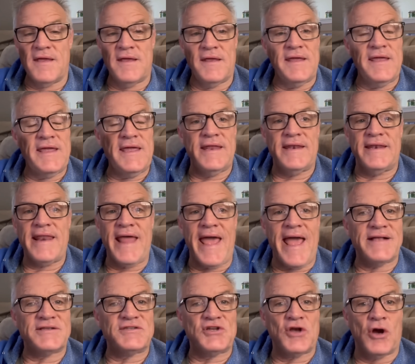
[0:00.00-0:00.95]
in
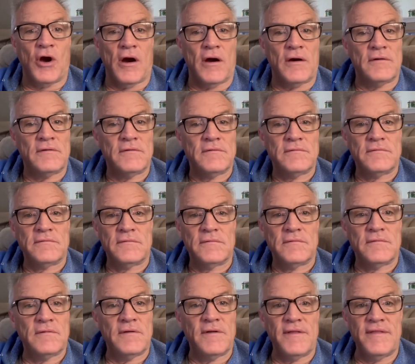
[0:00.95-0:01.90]
NASCAR,
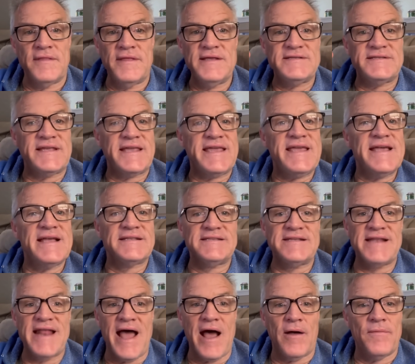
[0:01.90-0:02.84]
these kids
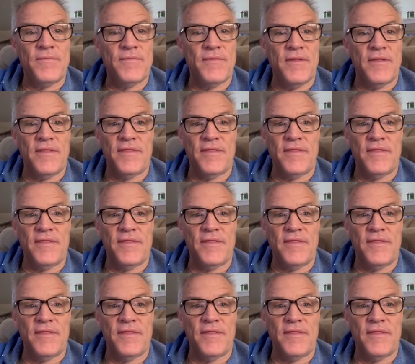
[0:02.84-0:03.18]
now,